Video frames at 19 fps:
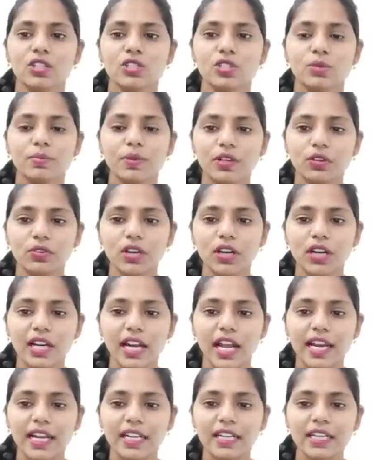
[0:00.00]
So between
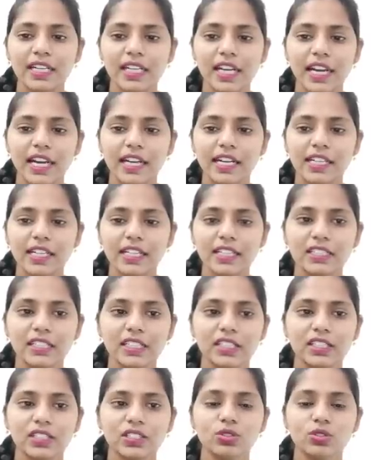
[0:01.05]

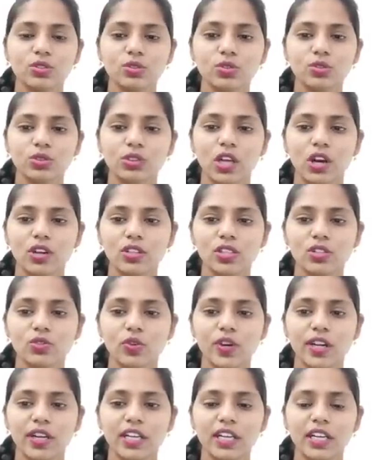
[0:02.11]
1986 to
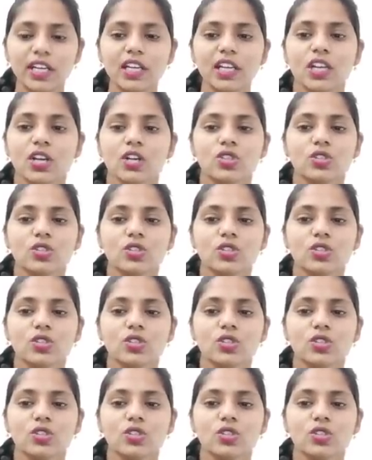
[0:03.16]
2020,